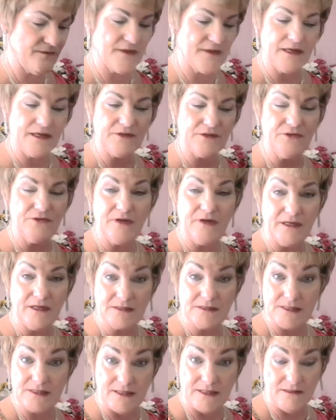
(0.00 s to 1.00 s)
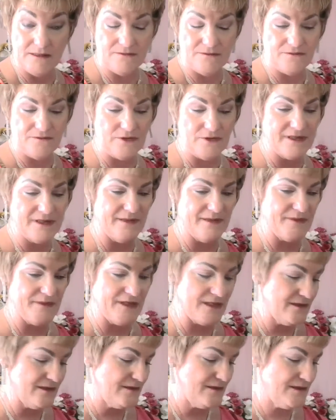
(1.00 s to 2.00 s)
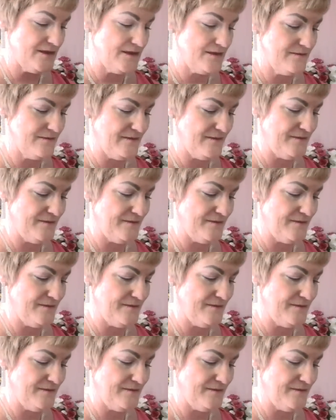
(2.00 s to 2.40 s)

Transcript: Thank you guys again for coming in.